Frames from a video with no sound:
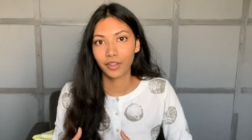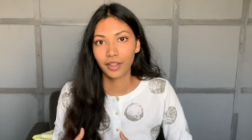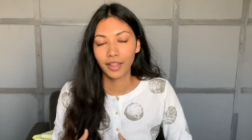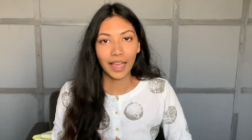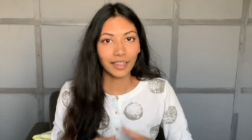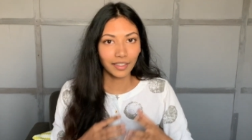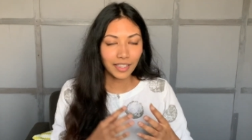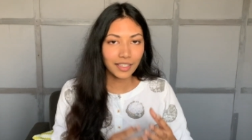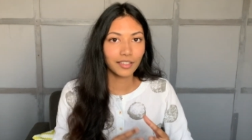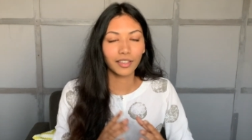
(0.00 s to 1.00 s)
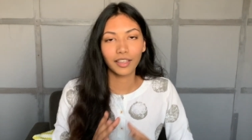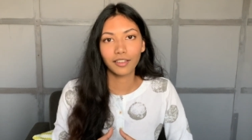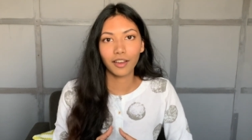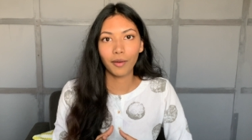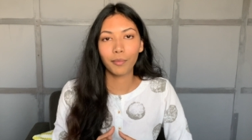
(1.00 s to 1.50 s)
at least a
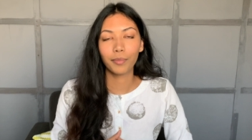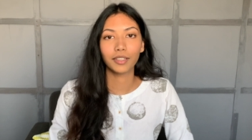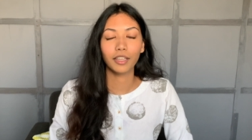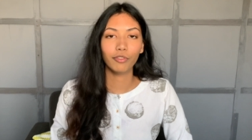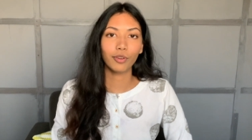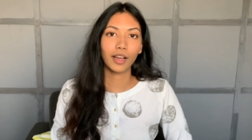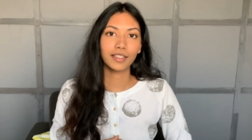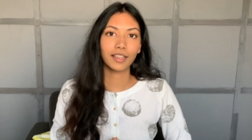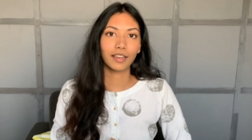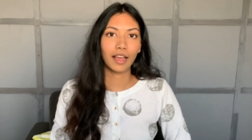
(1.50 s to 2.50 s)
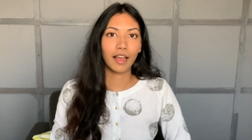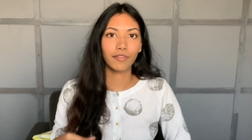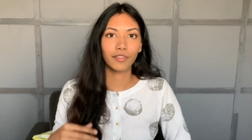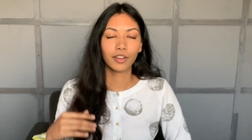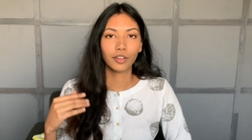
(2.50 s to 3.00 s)
GitHub, but if you guys can
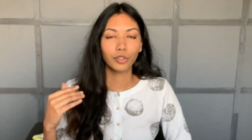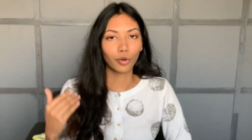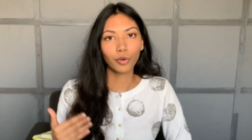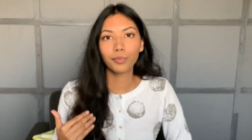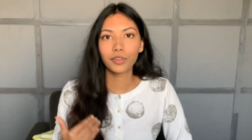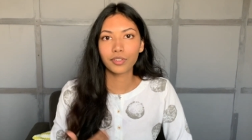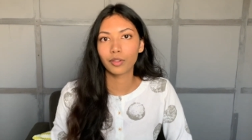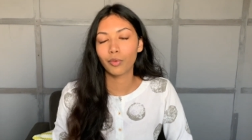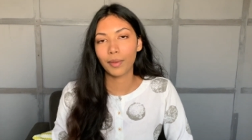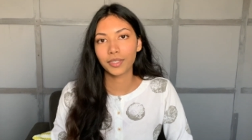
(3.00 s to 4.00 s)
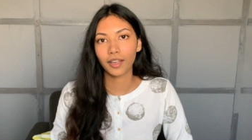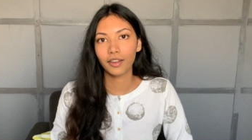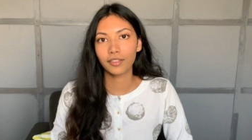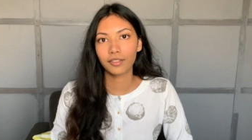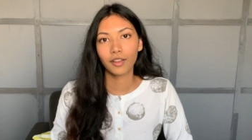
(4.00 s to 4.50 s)
have your own personal
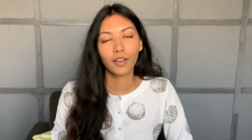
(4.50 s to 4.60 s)
websites